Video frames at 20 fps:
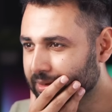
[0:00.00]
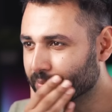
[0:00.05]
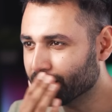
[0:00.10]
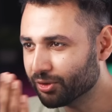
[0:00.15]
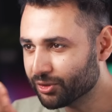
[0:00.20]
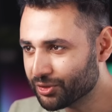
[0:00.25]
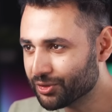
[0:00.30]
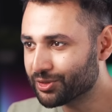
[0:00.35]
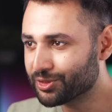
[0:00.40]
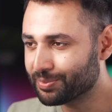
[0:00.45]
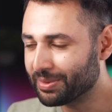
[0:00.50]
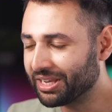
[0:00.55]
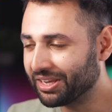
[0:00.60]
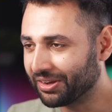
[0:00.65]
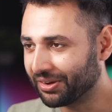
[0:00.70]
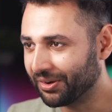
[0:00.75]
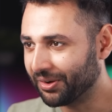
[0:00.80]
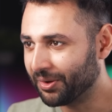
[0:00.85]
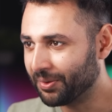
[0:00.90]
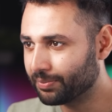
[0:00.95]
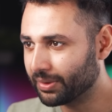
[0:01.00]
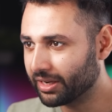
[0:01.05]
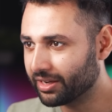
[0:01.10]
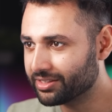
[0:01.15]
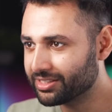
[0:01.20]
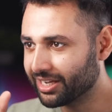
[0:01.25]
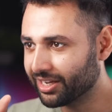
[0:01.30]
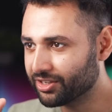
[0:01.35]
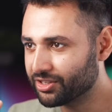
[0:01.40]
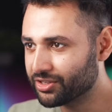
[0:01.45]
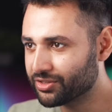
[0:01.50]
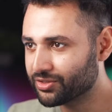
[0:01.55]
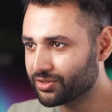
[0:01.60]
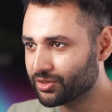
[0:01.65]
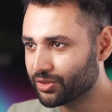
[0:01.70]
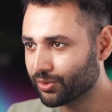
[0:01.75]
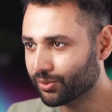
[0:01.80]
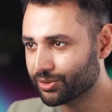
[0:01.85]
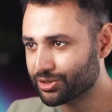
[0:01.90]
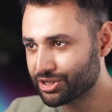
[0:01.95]
a Bluetooth speaker, but it attaches
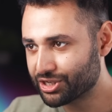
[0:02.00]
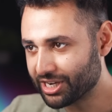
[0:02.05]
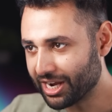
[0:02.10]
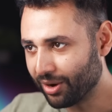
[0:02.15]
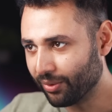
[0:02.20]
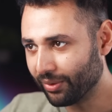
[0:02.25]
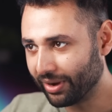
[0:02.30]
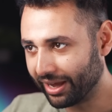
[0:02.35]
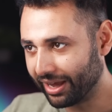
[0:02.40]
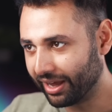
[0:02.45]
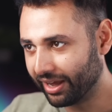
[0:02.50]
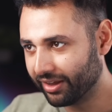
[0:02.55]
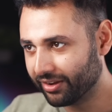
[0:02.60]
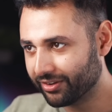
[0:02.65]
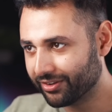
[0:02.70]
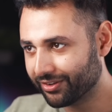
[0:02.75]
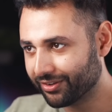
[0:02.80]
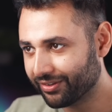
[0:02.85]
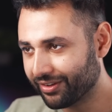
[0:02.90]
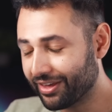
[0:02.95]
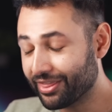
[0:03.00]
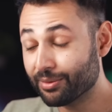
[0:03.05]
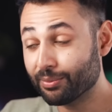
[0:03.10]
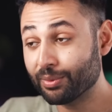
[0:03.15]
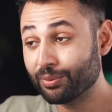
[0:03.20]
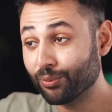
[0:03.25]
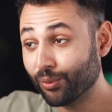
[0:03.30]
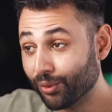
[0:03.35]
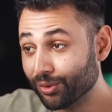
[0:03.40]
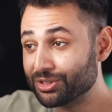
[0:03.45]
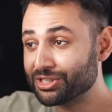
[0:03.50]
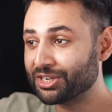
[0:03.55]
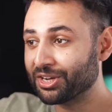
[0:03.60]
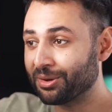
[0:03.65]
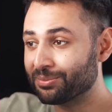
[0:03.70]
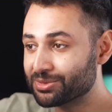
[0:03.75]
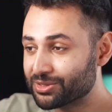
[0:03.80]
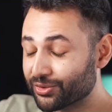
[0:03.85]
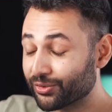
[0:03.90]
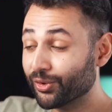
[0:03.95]
to your shower head, and then when water
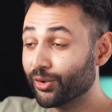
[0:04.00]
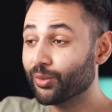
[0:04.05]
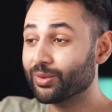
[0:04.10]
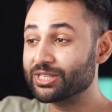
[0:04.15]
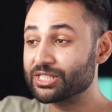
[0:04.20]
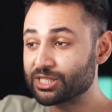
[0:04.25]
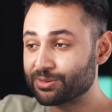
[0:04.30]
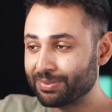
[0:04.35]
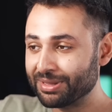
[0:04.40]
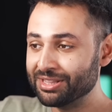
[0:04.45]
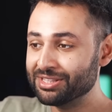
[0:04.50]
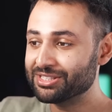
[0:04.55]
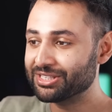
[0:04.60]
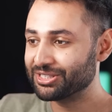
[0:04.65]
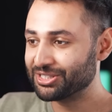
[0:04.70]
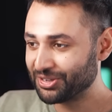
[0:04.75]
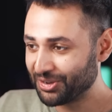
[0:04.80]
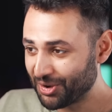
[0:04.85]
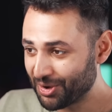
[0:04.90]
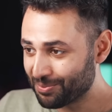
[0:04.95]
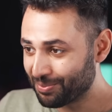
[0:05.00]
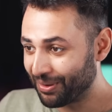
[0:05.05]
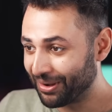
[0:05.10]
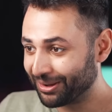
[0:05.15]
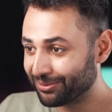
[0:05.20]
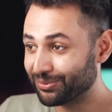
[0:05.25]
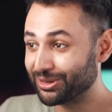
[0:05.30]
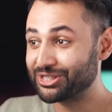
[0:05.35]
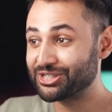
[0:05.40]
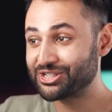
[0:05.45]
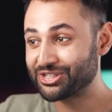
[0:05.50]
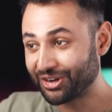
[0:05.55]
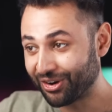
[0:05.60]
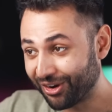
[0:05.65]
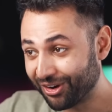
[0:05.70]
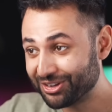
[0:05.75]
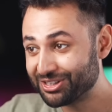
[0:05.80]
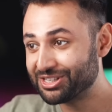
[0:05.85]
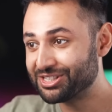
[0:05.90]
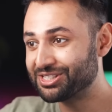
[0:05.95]
comes through, it spins a turbine which
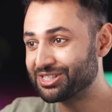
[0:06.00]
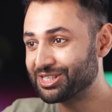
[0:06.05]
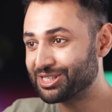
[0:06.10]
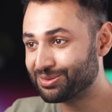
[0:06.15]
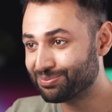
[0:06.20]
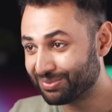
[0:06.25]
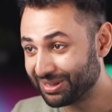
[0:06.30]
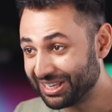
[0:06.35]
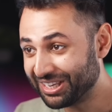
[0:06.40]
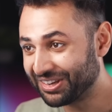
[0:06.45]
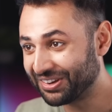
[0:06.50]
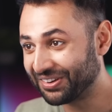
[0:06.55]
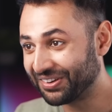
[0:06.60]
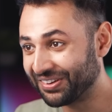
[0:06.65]
charges the speaker.